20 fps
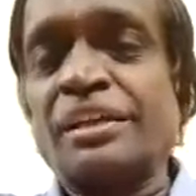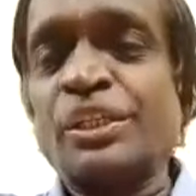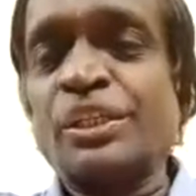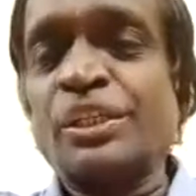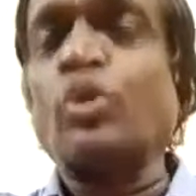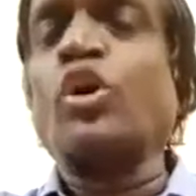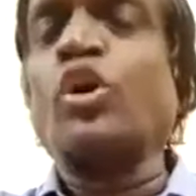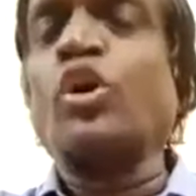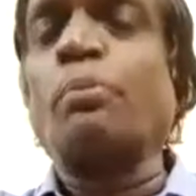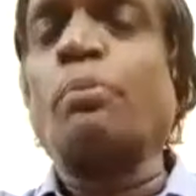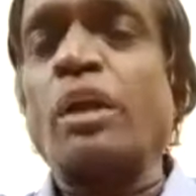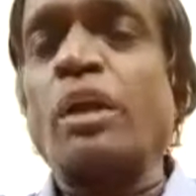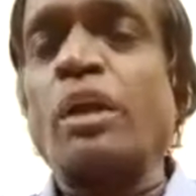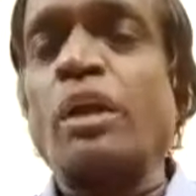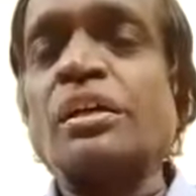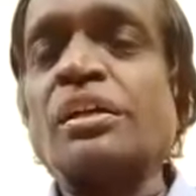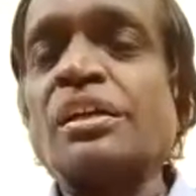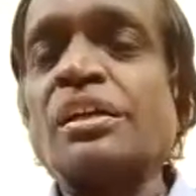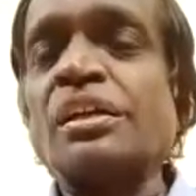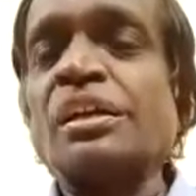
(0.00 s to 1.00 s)
You go
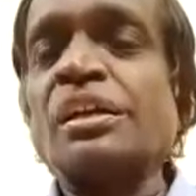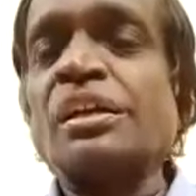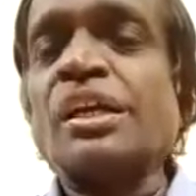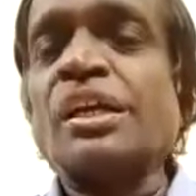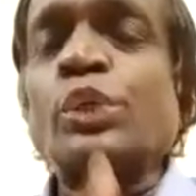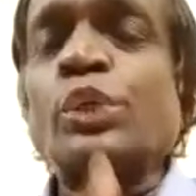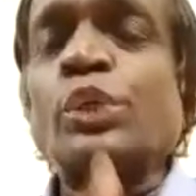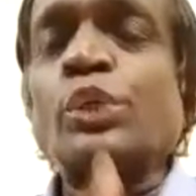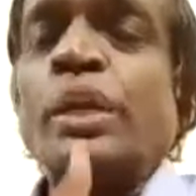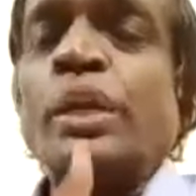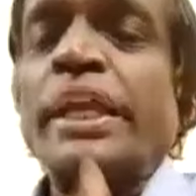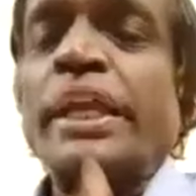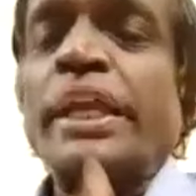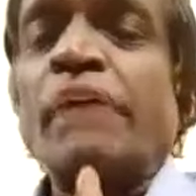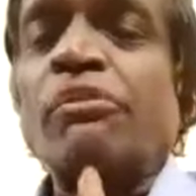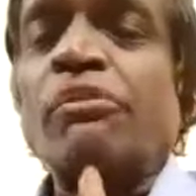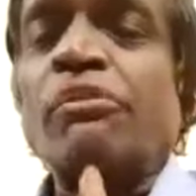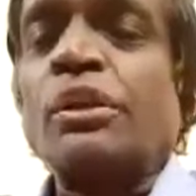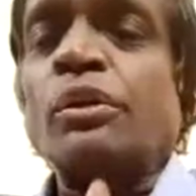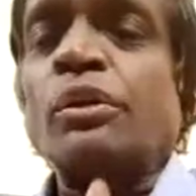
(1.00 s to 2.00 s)
abroad, you only
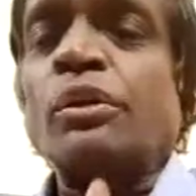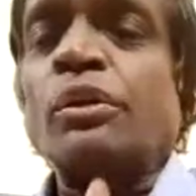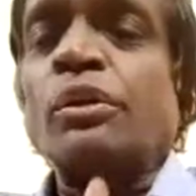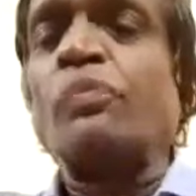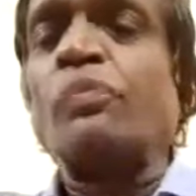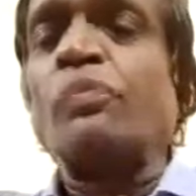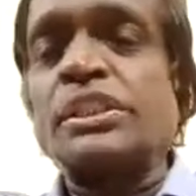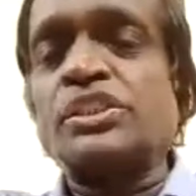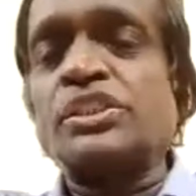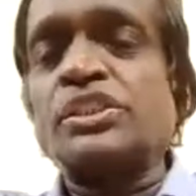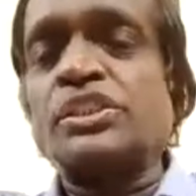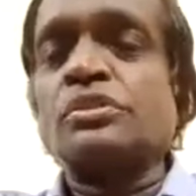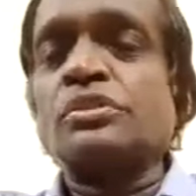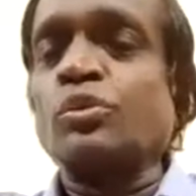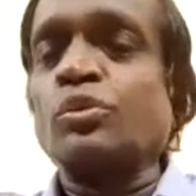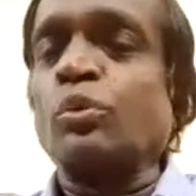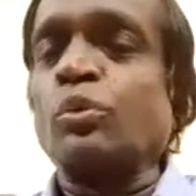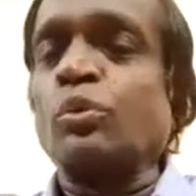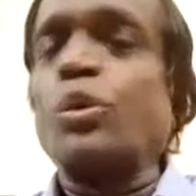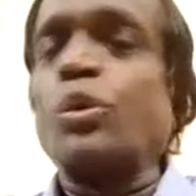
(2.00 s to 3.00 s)
have non-veg.
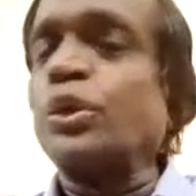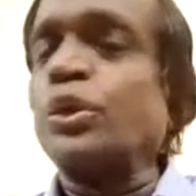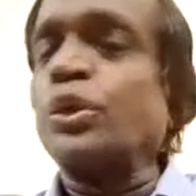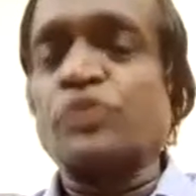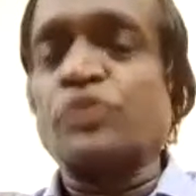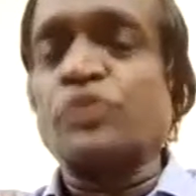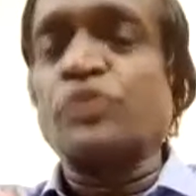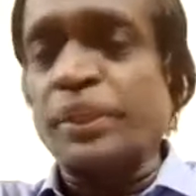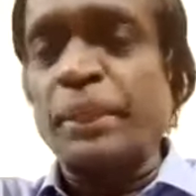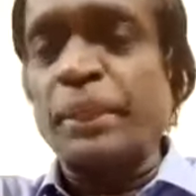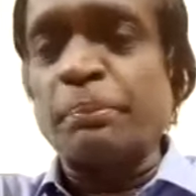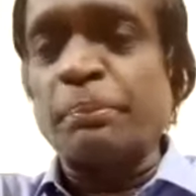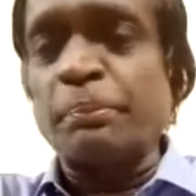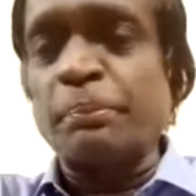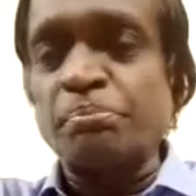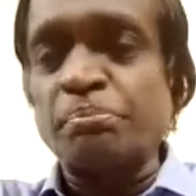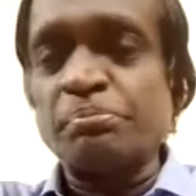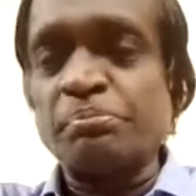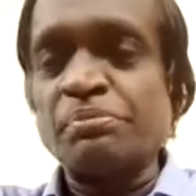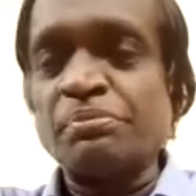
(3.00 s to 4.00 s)
So won't you sit with
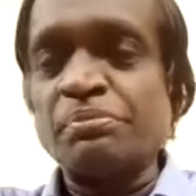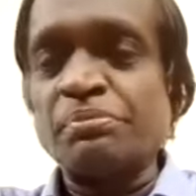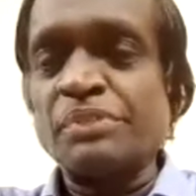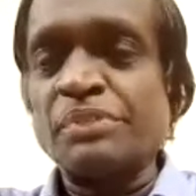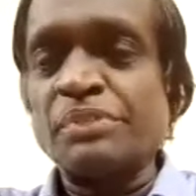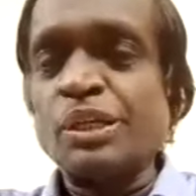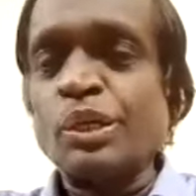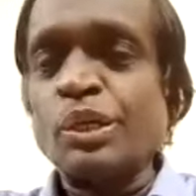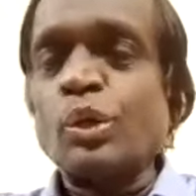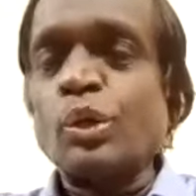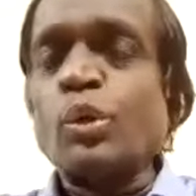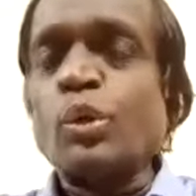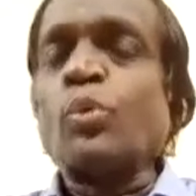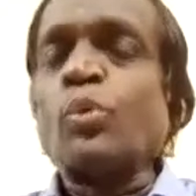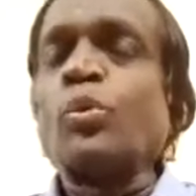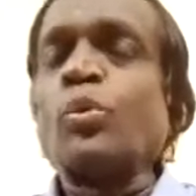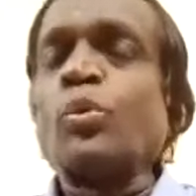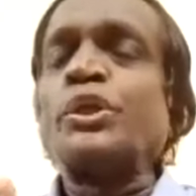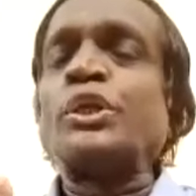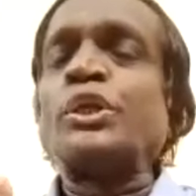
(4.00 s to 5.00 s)
them?
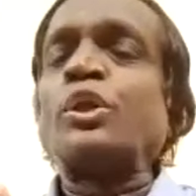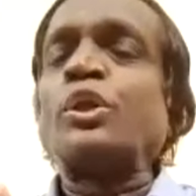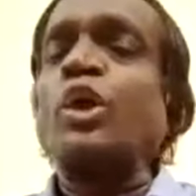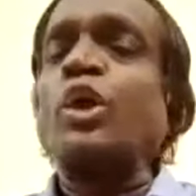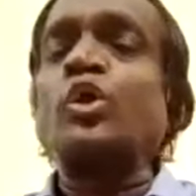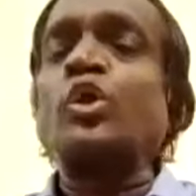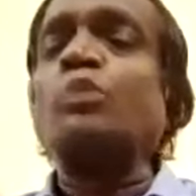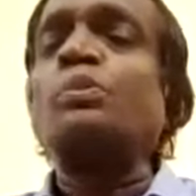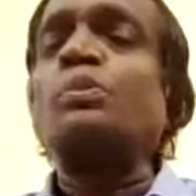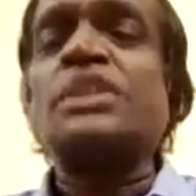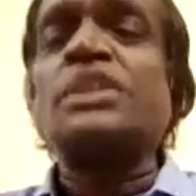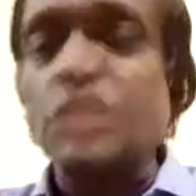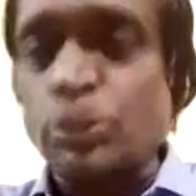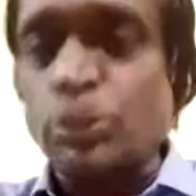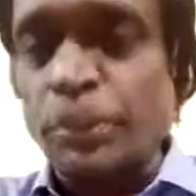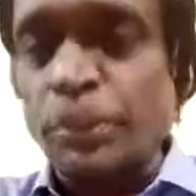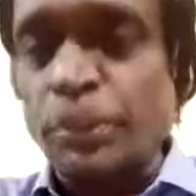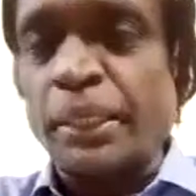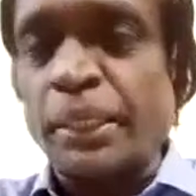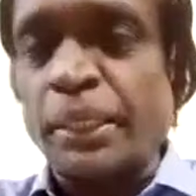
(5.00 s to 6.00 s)
Would you not do business
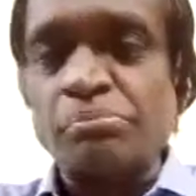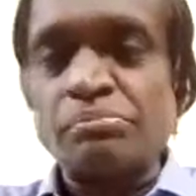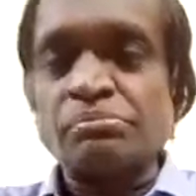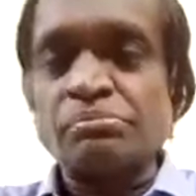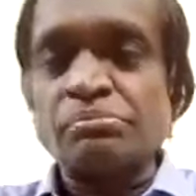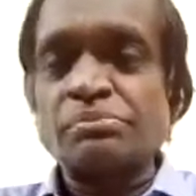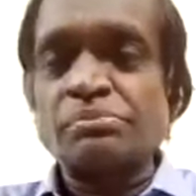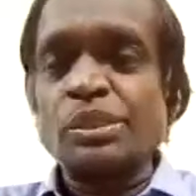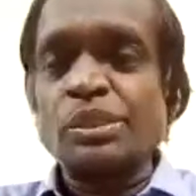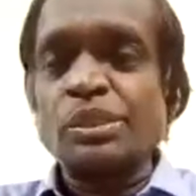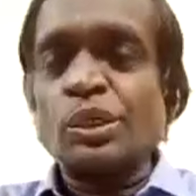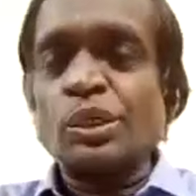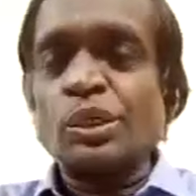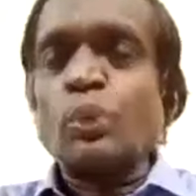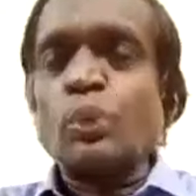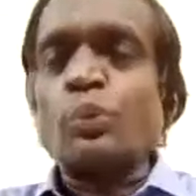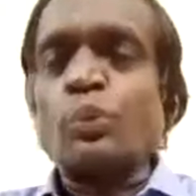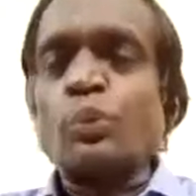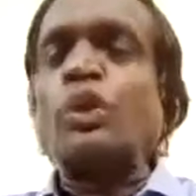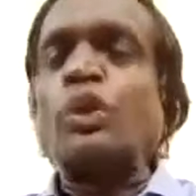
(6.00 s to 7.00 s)
with them?
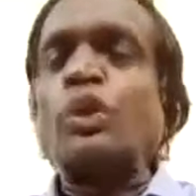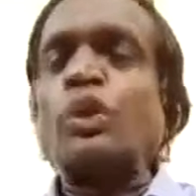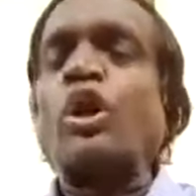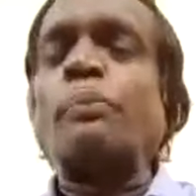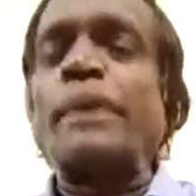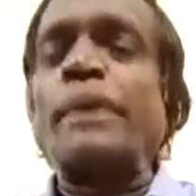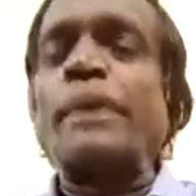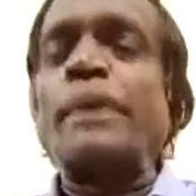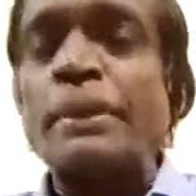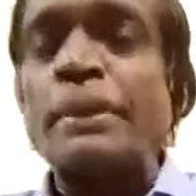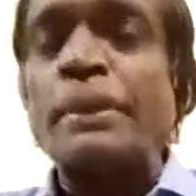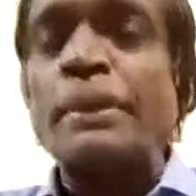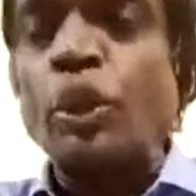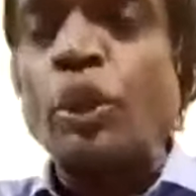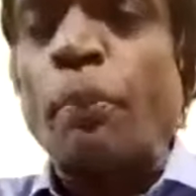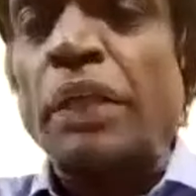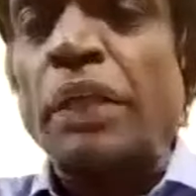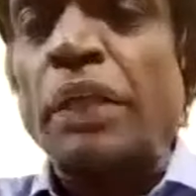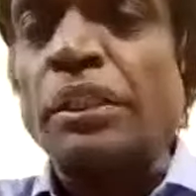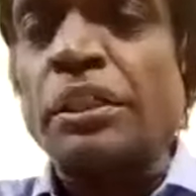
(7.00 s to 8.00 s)
Would you not make them as
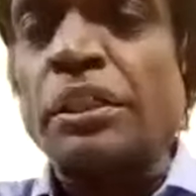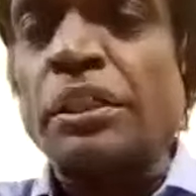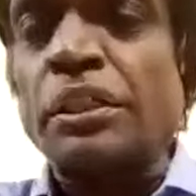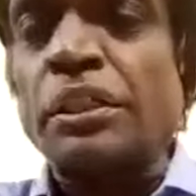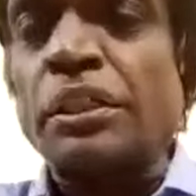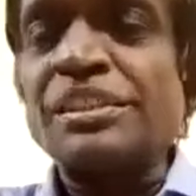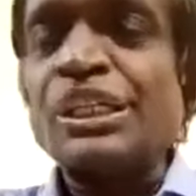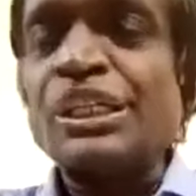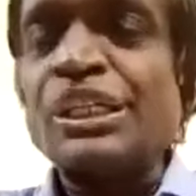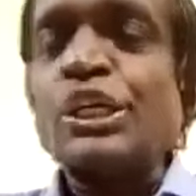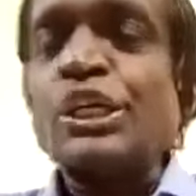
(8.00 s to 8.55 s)
your partner?